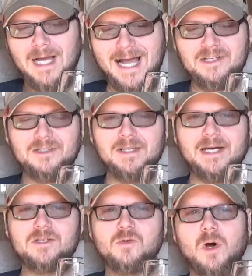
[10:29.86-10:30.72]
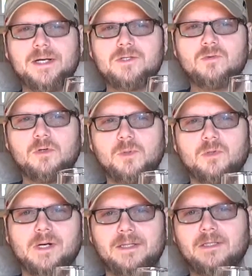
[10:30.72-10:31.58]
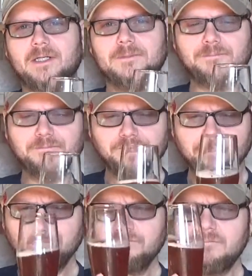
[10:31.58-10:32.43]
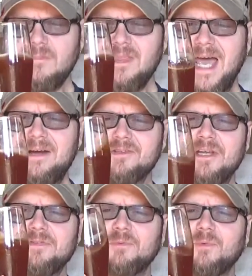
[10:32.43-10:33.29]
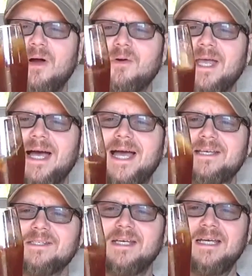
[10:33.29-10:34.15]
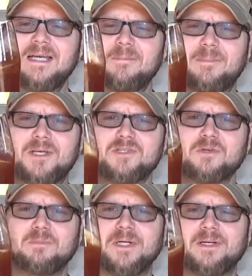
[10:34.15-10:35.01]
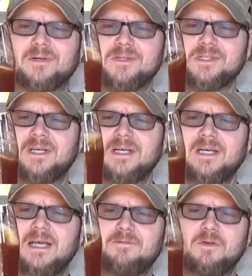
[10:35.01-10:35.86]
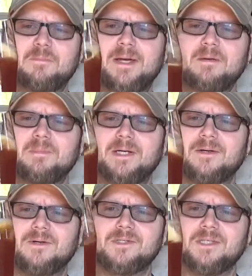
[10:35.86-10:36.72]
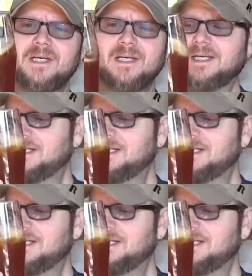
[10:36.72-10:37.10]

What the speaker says: Actually, that is quite enjoyable right there. And there's nothing wrong, guys. Mix your beers. If you make beers,